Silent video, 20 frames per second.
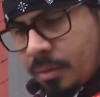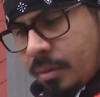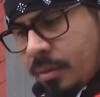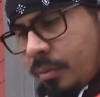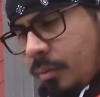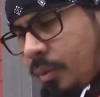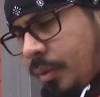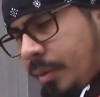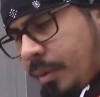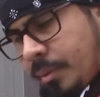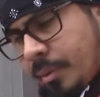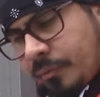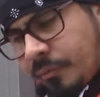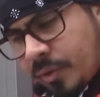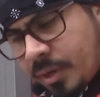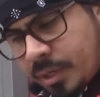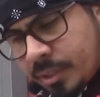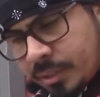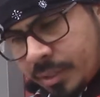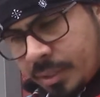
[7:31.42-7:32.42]
Let me
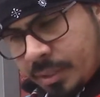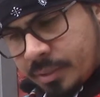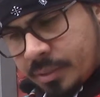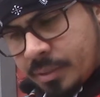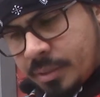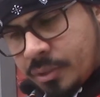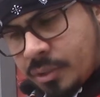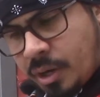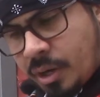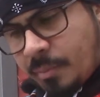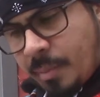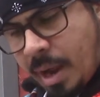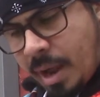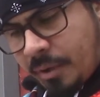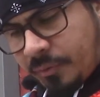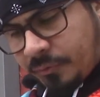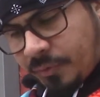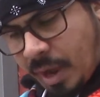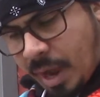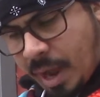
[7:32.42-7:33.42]
finish this.
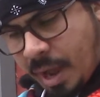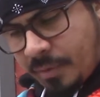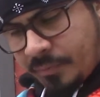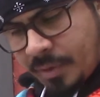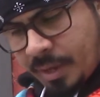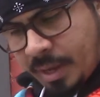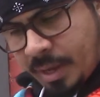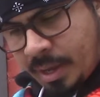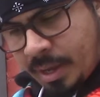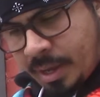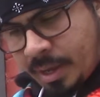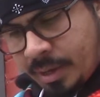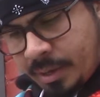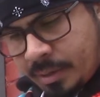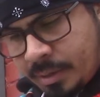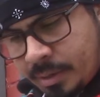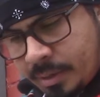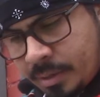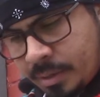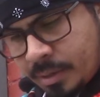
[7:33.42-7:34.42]
Jeremiah
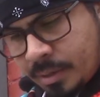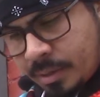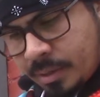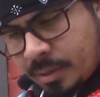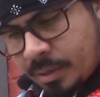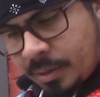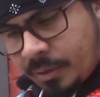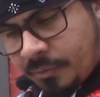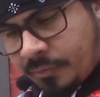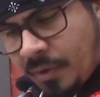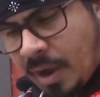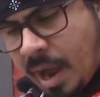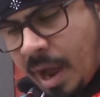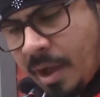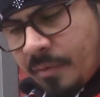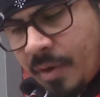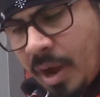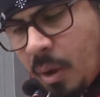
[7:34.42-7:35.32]
5:5.